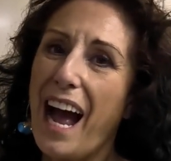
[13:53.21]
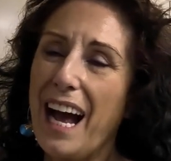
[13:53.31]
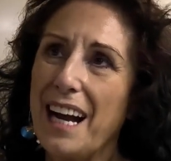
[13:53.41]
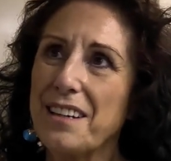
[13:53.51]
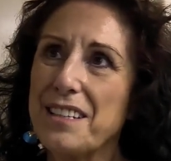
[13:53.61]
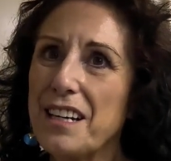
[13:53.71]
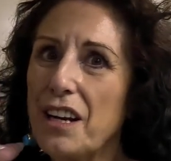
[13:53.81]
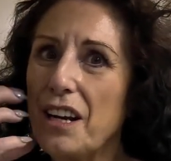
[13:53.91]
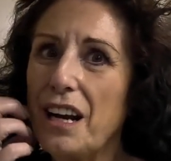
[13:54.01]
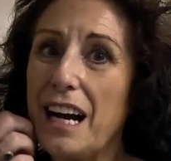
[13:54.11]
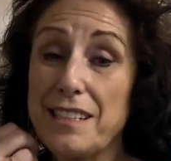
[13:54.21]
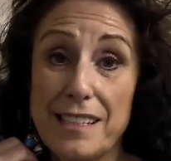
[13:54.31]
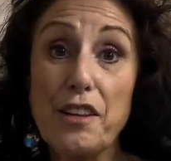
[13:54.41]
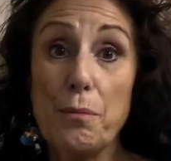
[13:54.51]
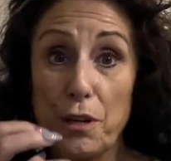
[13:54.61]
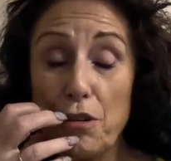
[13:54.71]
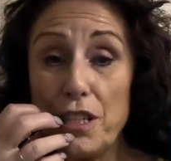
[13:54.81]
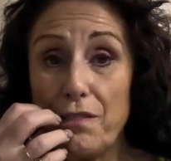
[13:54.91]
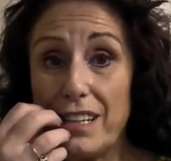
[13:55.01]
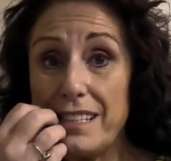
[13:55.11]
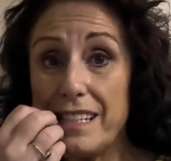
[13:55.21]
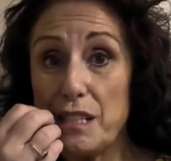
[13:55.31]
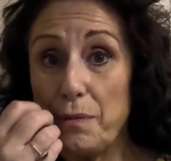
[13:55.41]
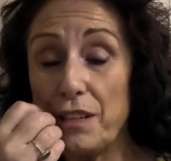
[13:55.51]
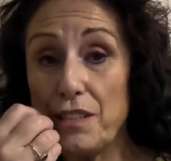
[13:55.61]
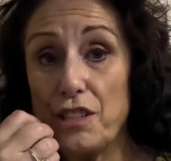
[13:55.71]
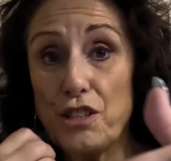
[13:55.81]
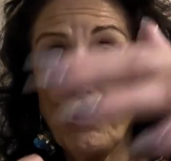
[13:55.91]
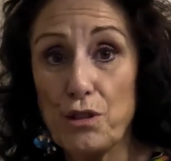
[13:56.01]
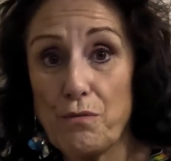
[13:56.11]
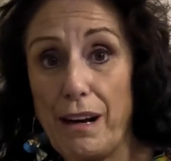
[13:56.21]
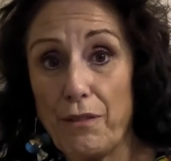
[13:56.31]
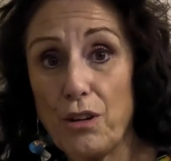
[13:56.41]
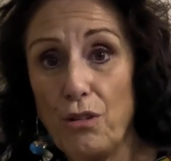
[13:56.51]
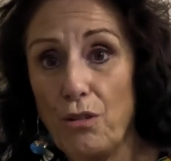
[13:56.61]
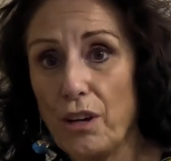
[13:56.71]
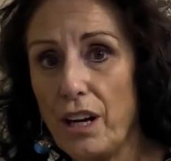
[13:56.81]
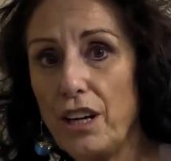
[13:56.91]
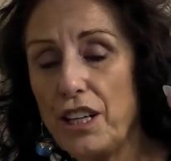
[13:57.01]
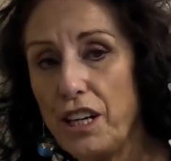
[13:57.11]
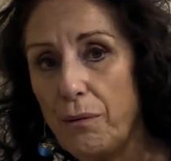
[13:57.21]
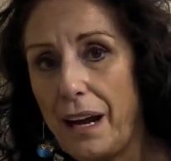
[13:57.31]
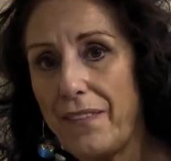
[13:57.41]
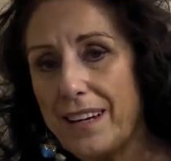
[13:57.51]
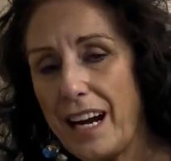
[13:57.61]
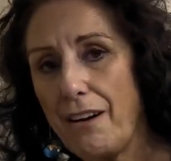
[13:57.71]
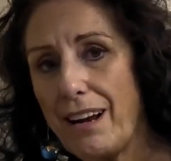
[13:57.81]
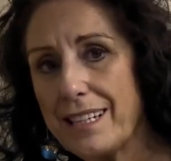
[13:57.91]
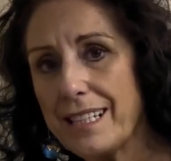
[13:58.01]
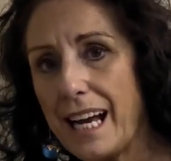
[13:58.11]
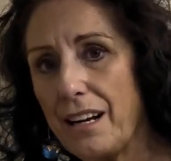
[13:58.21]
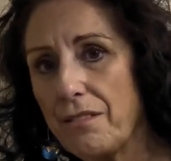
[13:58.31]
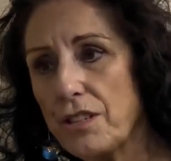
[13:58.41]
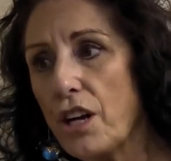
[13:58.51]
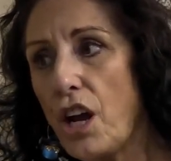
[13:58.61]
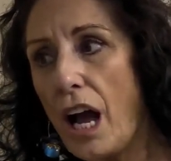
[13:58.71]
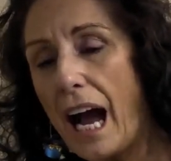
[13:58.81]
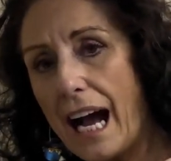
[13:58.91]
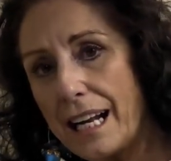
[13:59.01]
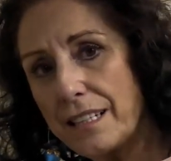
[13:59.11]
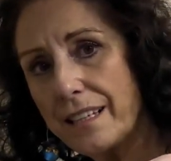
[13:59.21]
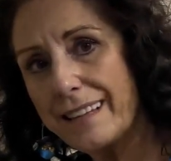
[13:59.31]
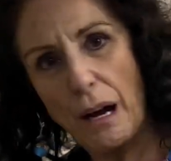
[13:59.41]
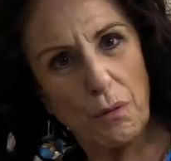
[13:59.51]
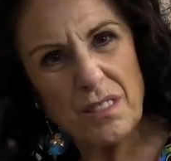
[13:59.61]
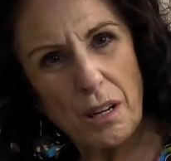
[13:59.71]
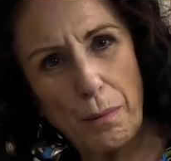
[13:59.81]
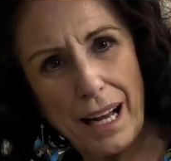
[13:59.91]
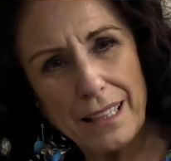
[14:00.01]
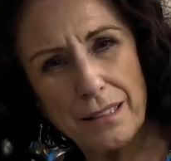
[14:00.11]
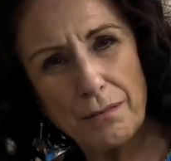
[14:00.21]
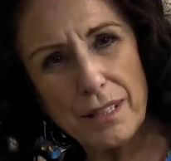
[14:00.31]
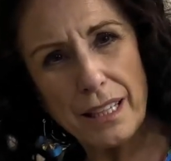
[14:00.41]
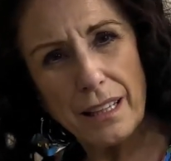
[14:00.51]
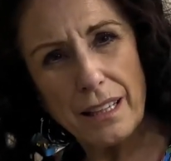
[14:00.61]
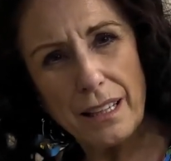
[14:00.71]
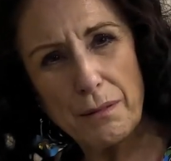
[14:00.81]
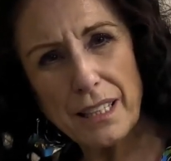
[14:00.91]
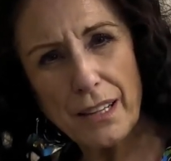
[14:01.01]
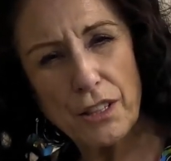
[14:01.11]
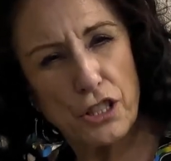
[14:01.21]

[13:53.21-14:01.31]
And as I said, the beauty of this is because the door's round the corner, you don't get the direct sound. And that wasn't a bad, was it? It was kind of a